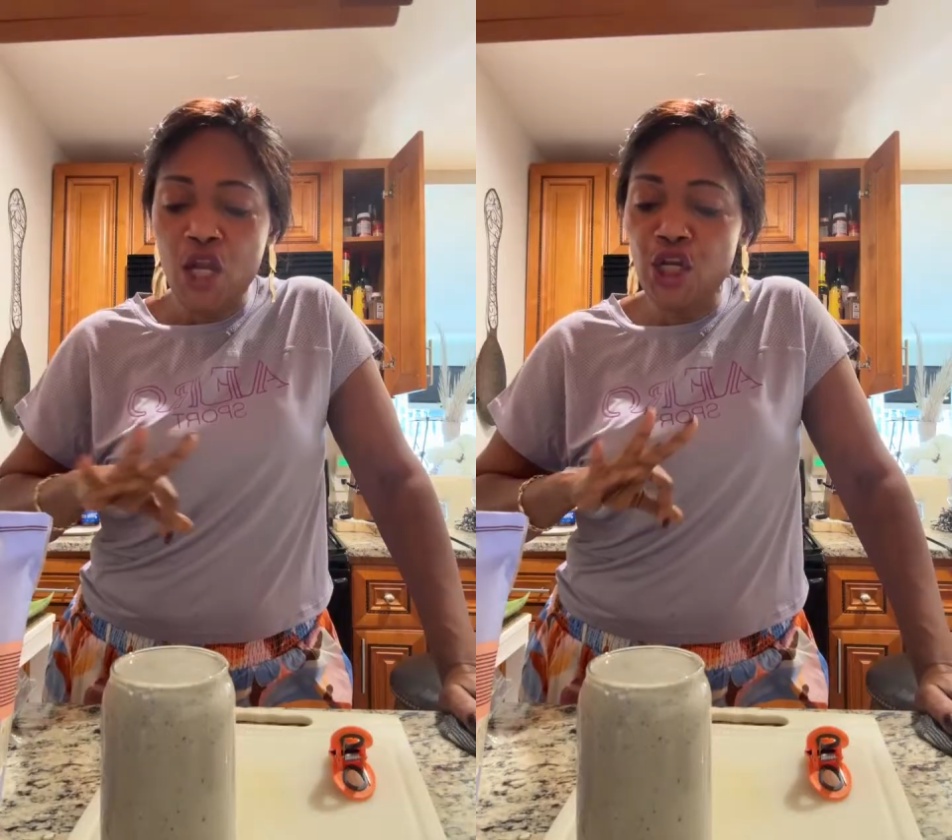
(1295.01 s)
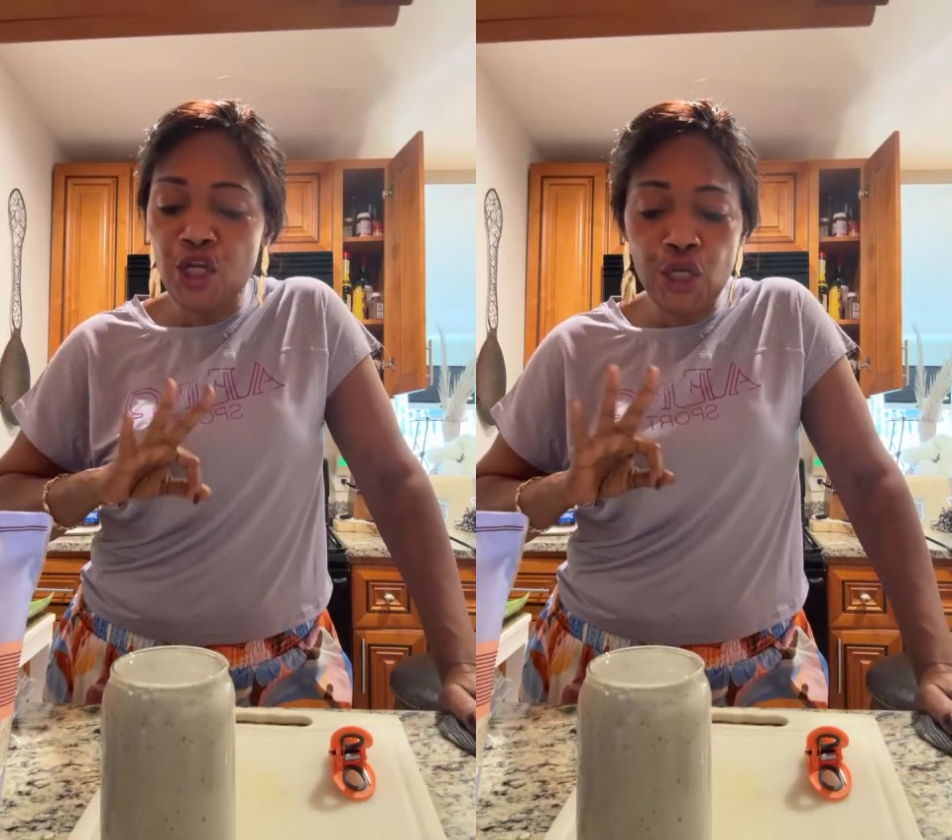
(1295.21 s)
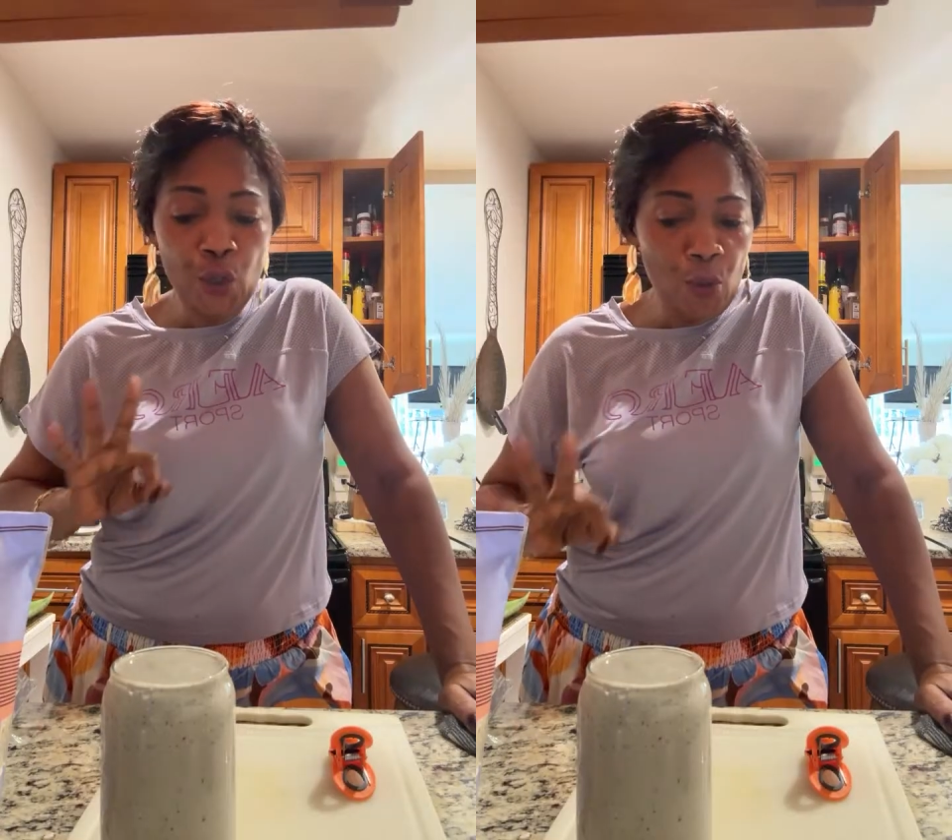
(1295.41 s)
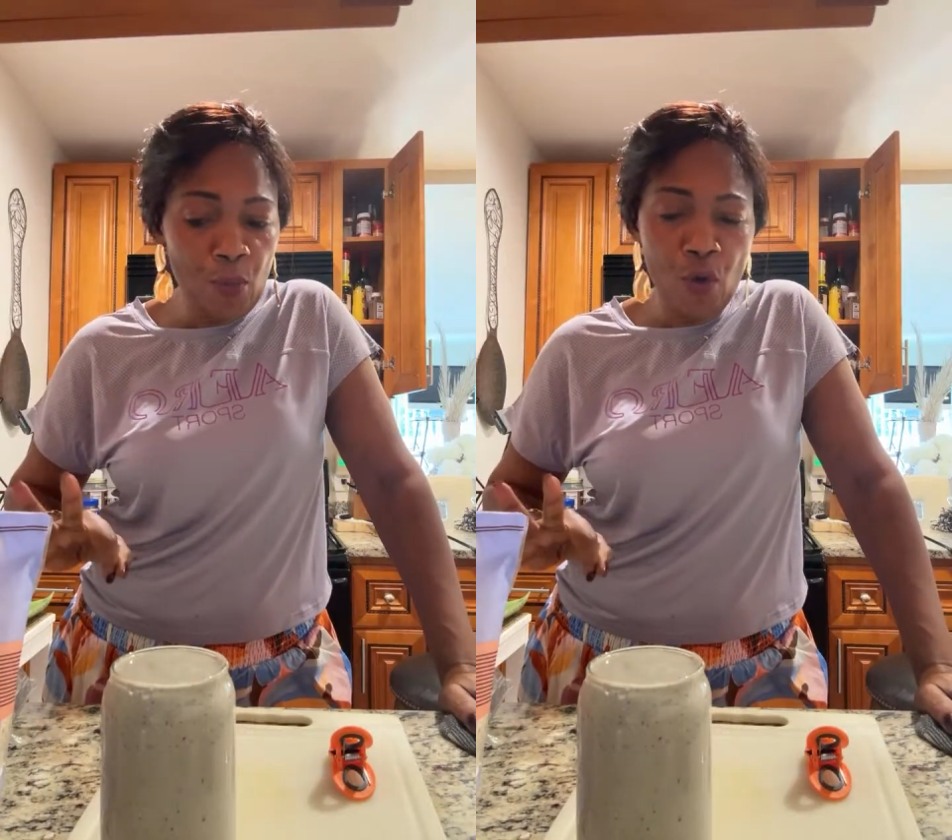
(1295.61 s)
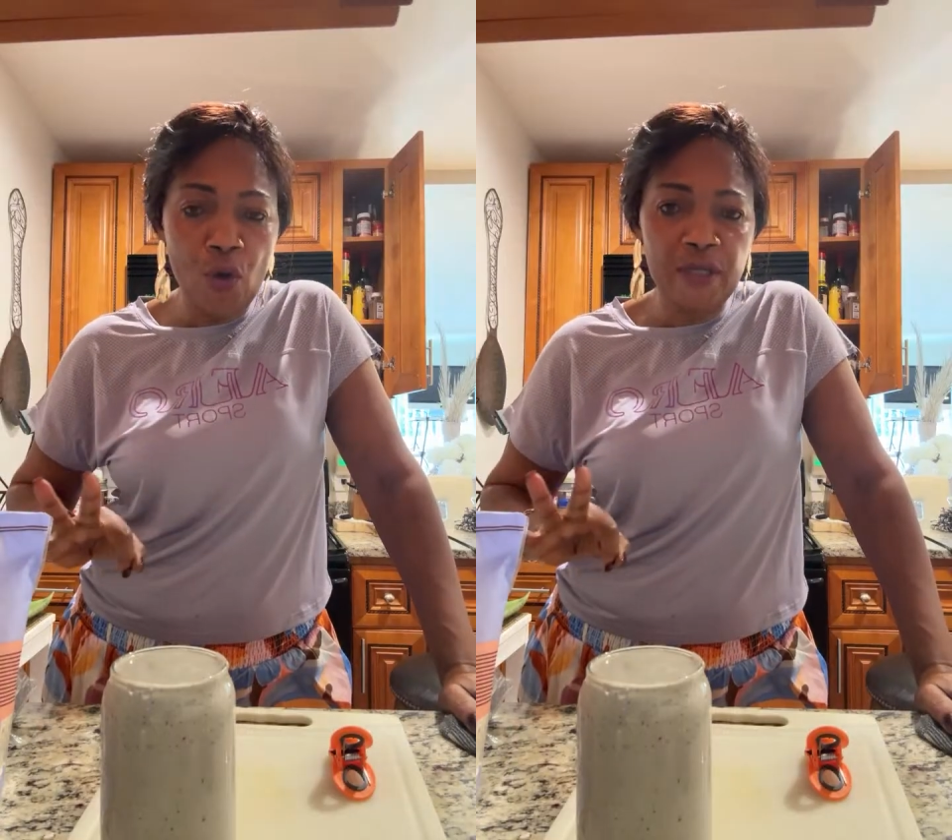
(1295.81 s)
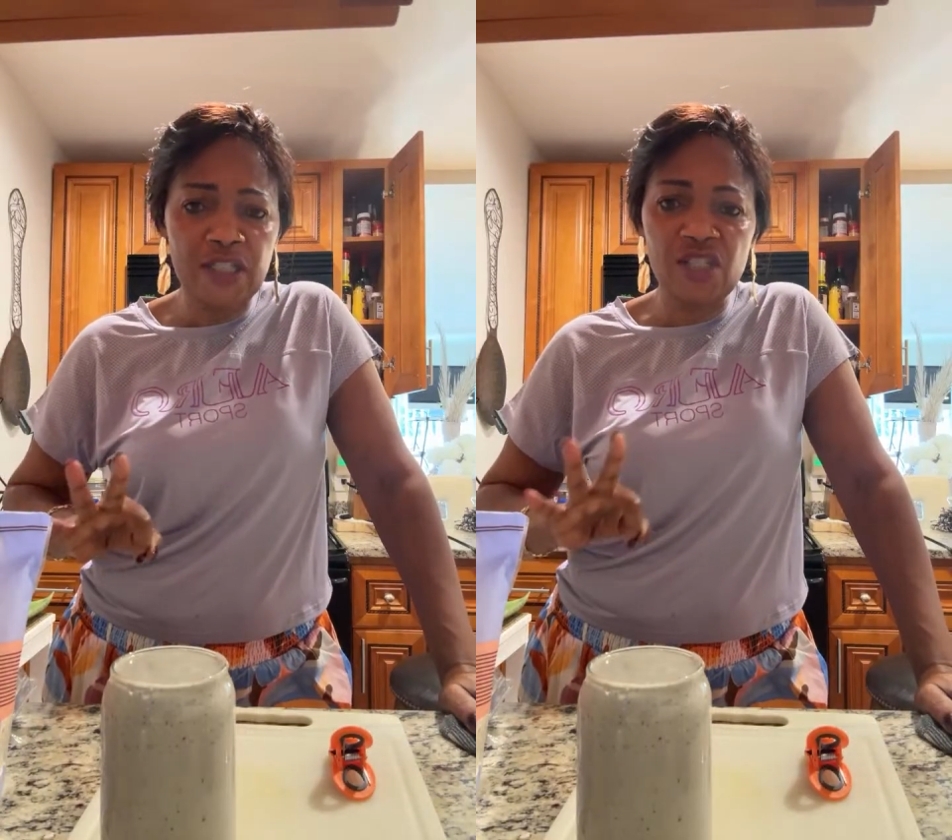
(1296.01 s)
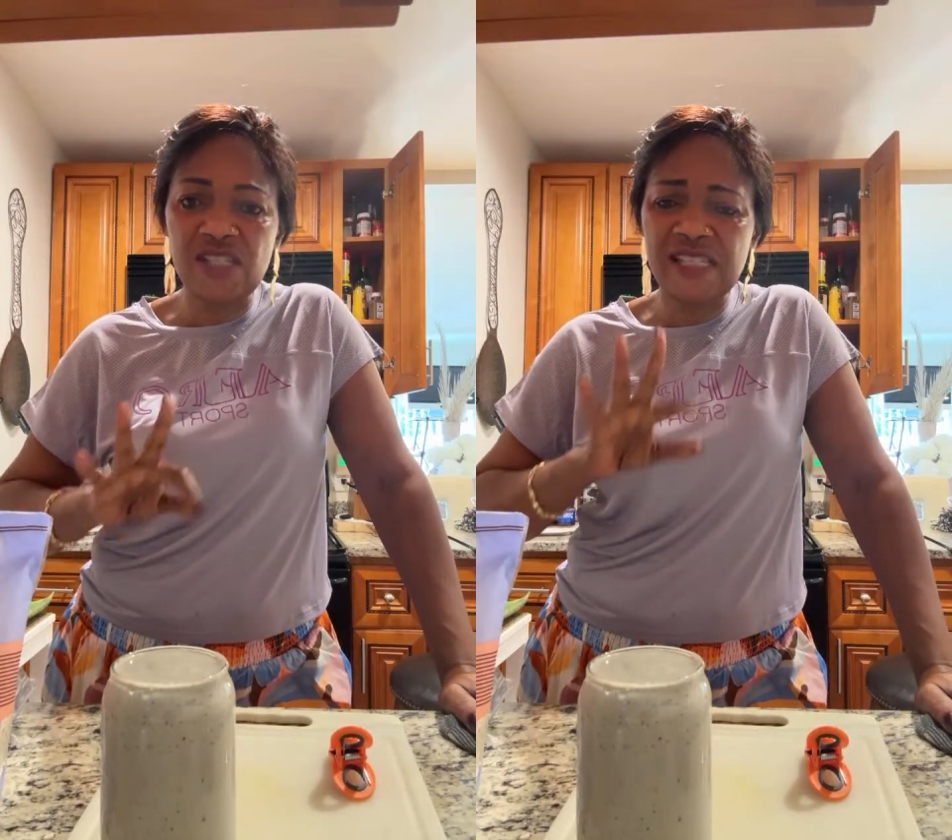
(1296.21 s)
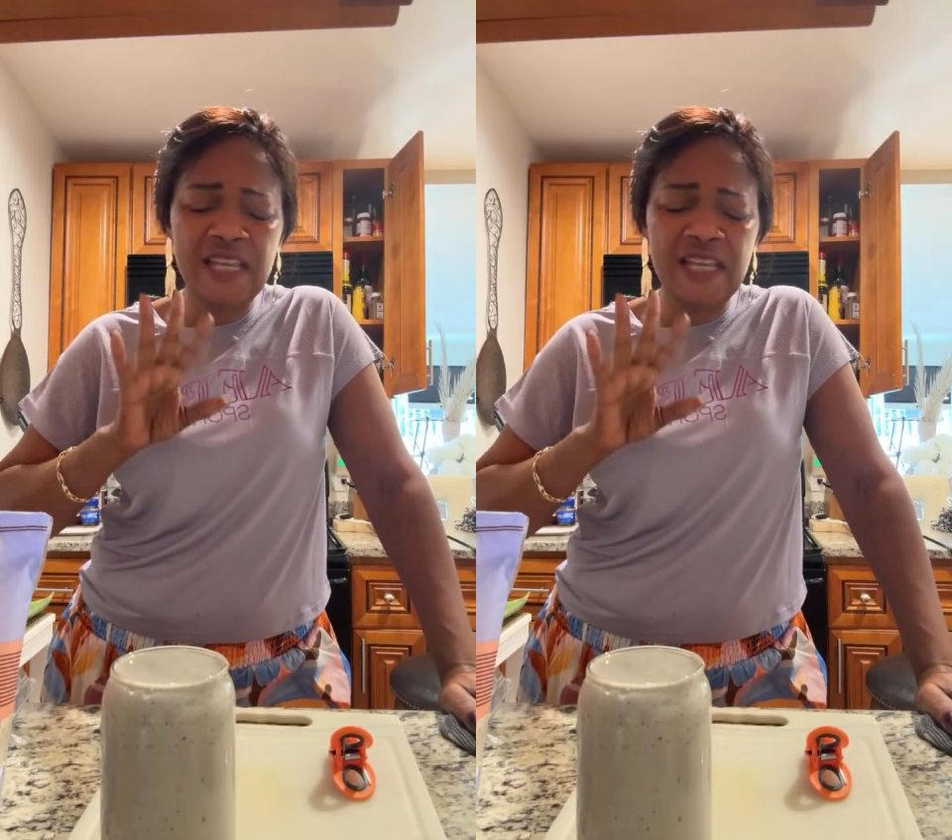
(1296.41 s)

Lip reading: No more. Just